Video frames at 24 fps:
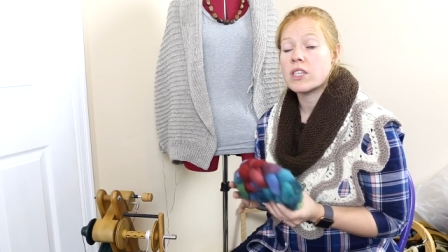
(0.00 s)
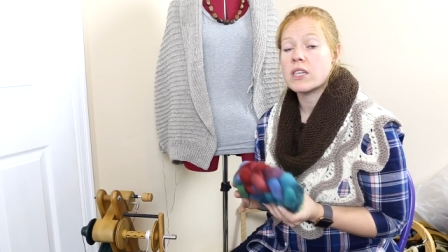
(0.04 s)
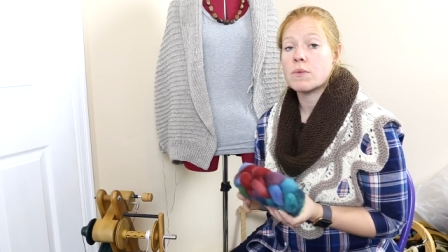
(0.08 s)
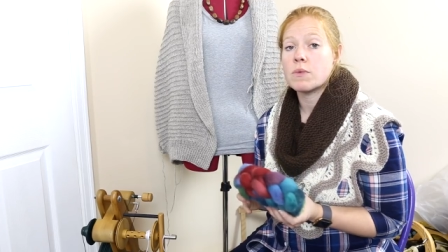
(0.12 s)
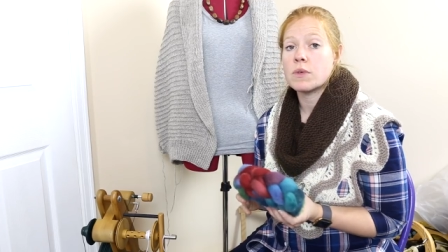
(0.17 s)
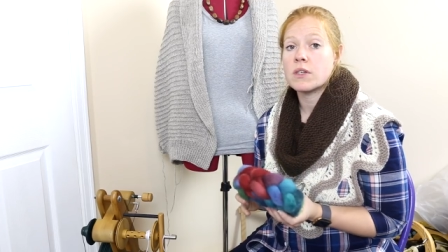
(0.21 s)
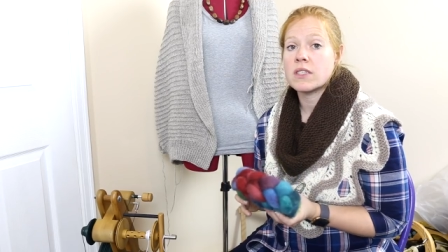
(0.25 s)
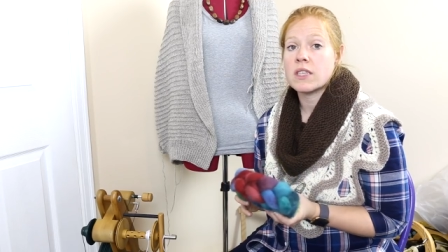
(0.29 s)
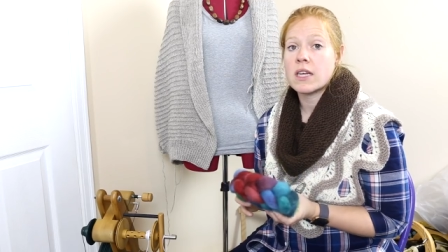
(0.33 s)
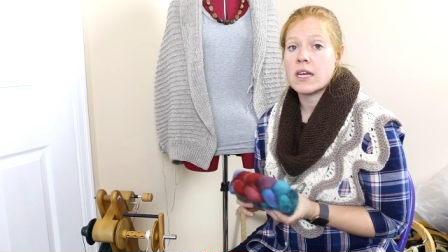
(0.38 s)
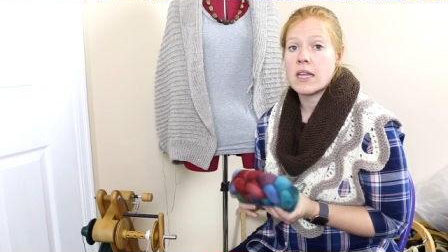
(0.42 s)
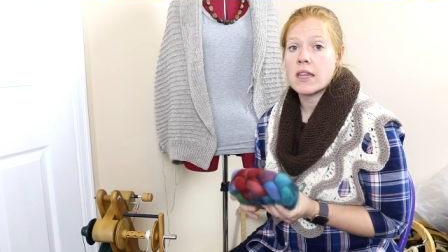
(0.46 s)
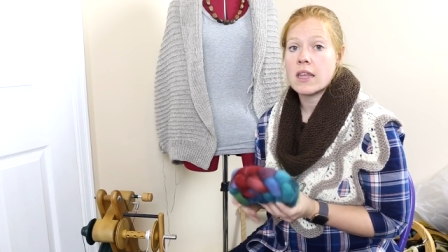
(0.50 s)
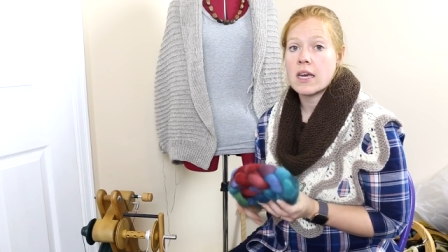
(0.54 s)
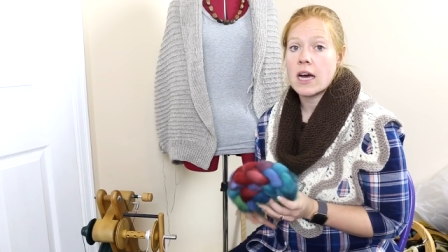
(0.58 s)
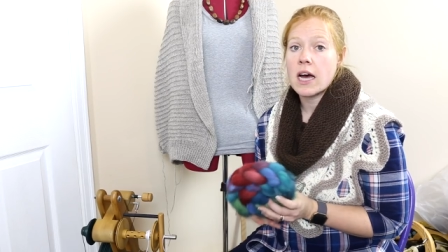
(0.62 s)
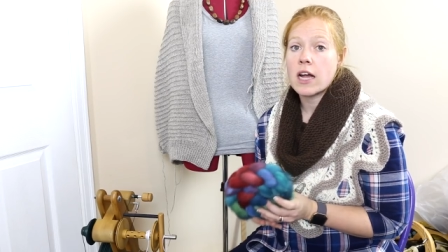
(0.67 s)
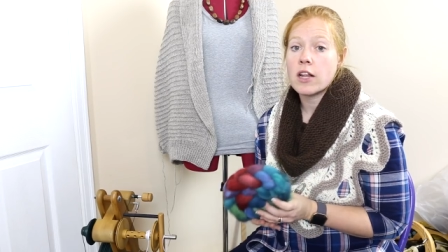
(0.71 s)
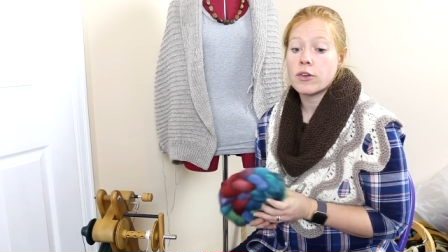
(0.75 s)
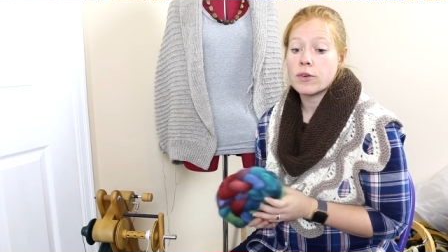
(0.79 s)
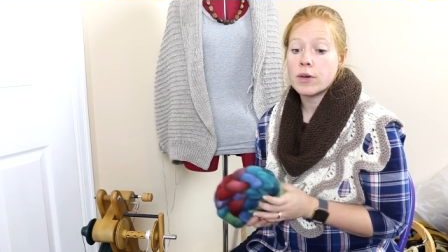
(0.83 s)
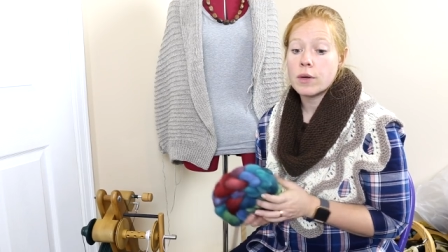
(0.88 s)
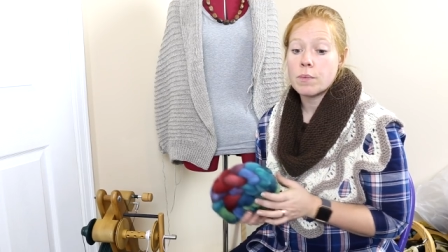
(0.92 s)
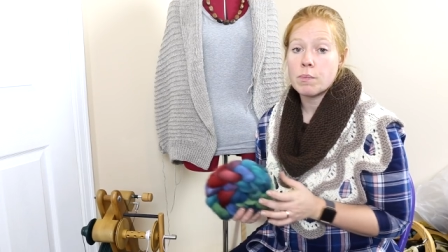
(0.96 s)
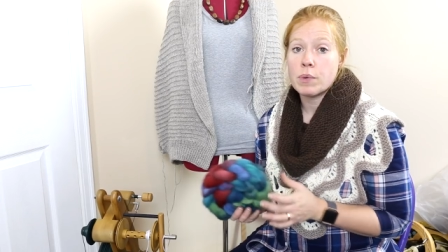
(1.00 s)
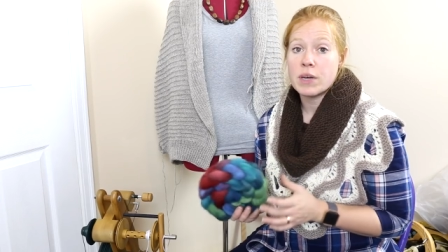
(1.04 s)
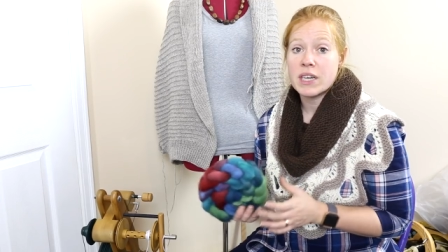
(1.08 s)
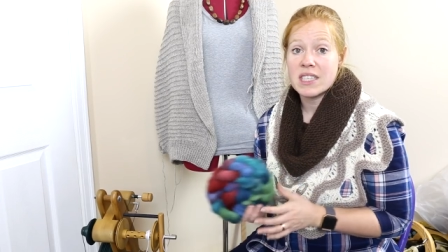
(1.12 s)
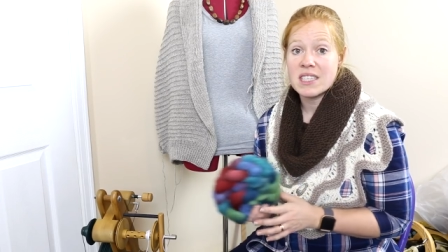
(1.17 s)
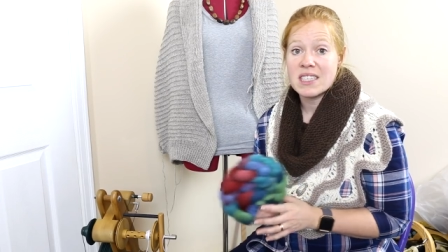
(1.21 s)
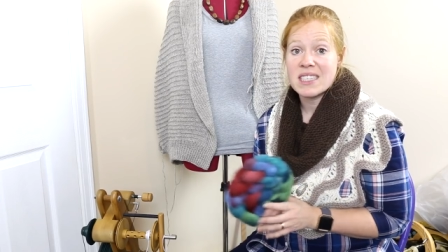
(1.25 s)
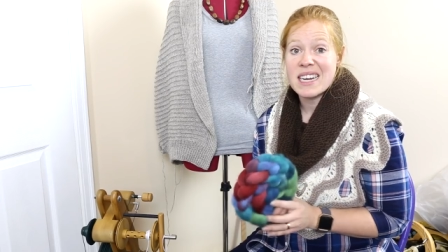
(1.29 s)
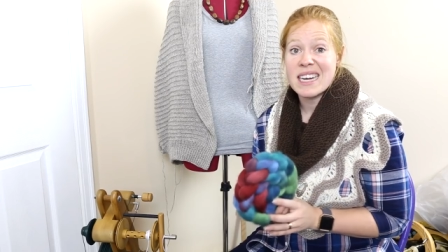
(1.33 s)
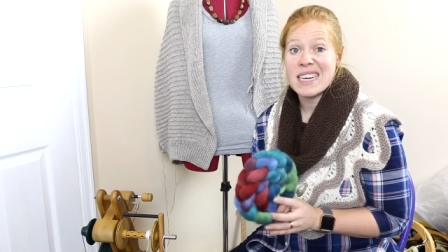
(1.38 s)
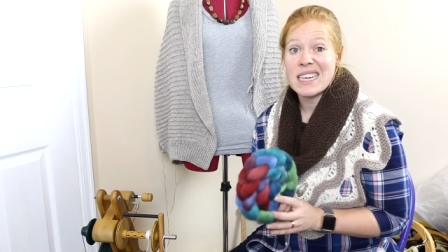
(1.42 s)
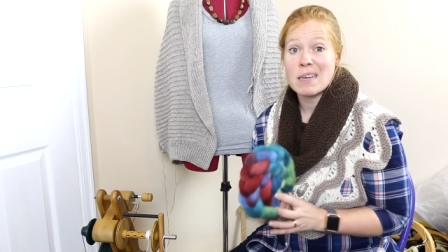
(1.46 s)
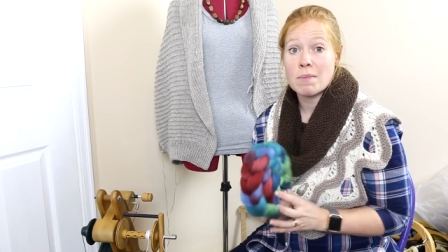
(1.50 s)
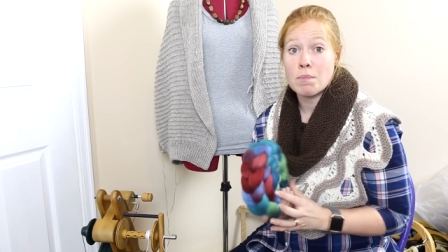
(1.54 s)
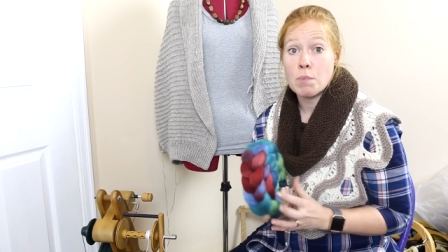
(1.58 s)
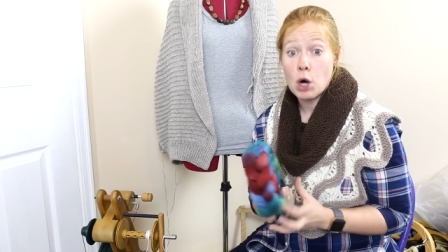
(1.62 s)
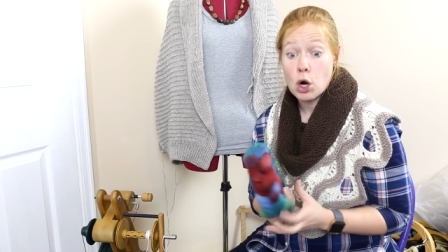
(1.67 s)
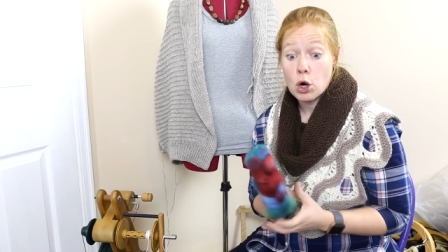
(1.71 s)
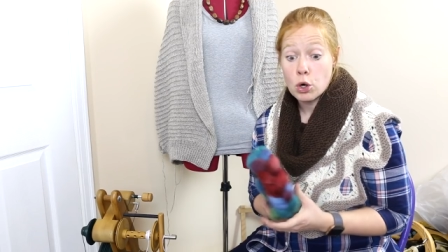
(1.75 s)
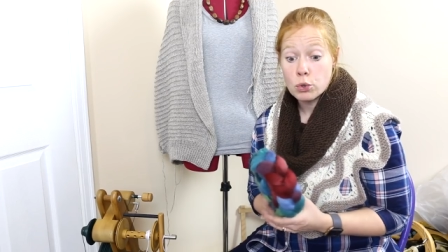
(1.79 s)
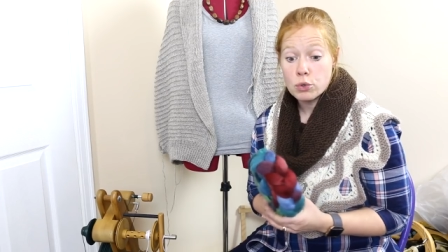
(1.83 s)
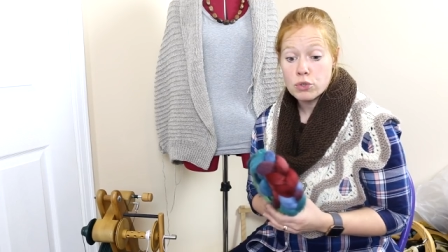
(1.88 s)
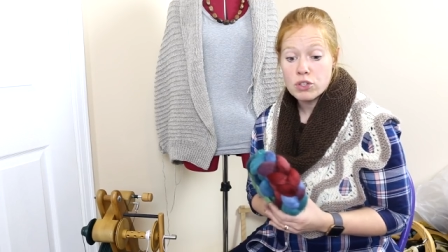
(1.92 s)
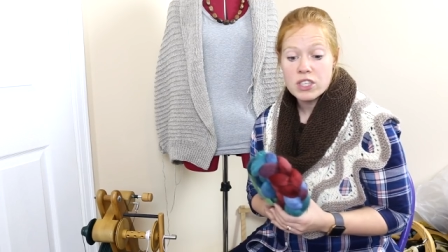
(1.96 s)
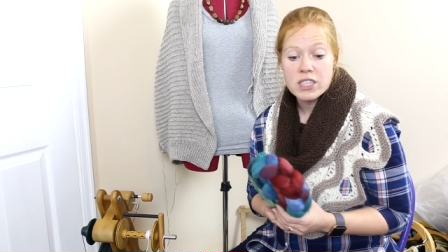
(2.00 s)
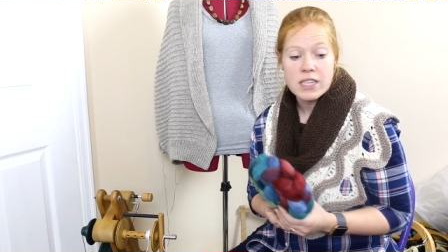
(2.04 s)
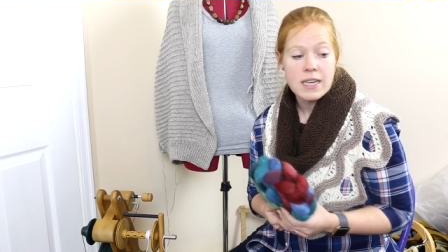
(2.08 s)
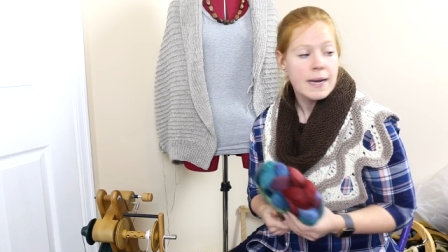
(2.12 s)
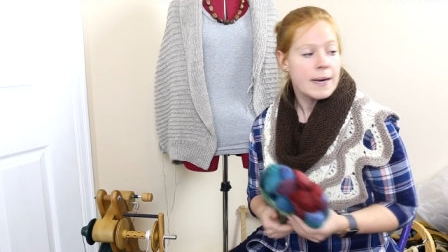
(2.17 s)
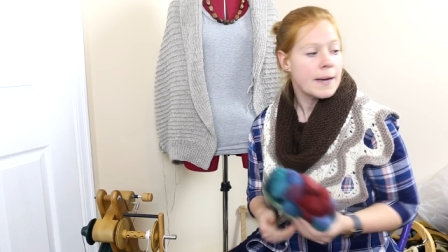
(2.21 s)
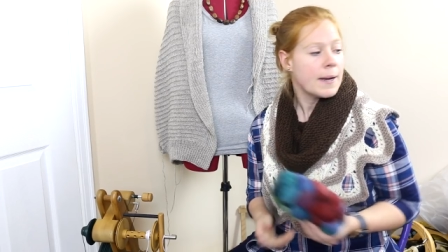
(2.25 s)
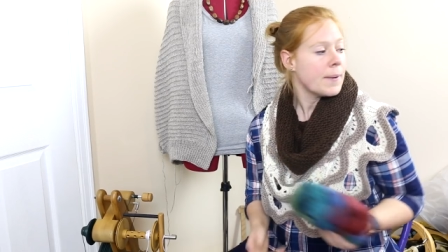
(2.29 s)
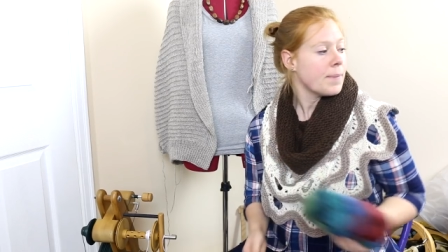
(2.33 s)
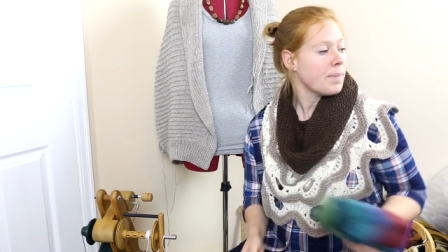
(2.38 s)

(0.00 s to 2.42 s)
It was uh, the Color and Breed Study post.